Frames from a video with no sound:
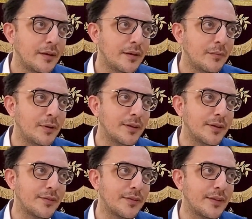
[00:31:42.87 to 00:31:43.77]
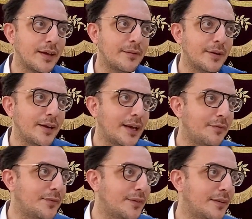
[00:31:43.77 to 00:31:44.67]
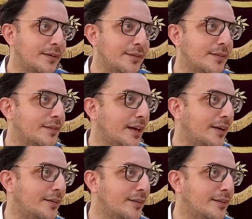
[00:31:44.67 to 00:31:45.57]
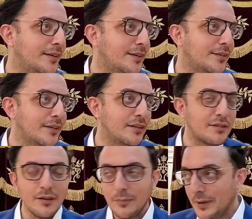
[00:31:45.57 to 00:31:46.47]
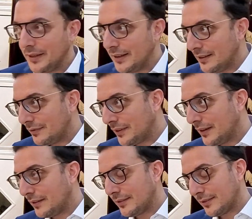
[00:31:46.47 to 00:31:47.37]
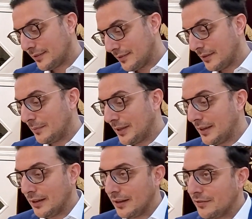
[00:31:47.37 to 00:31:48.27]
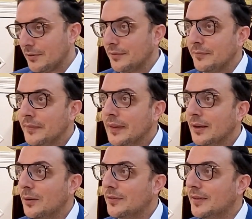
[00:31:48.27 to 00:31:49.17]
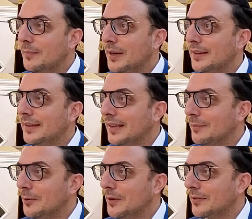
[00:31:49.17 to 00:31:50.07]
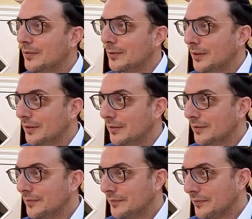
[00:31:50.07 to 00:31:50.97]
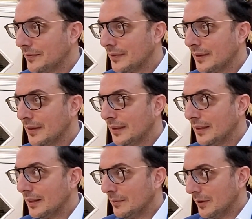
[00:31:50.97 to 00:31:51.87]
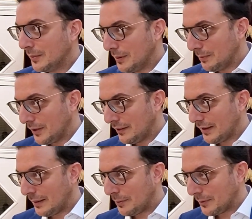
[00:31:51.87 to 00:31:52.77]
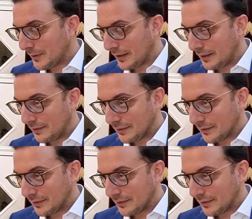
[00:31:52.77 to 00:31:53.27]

One doesn't die without half his desire in his hands. Yesh lo maneh, if he has a maneh, 100. Otzeh ma'atayim, he wants 200. I mean, people are never happy with what they have.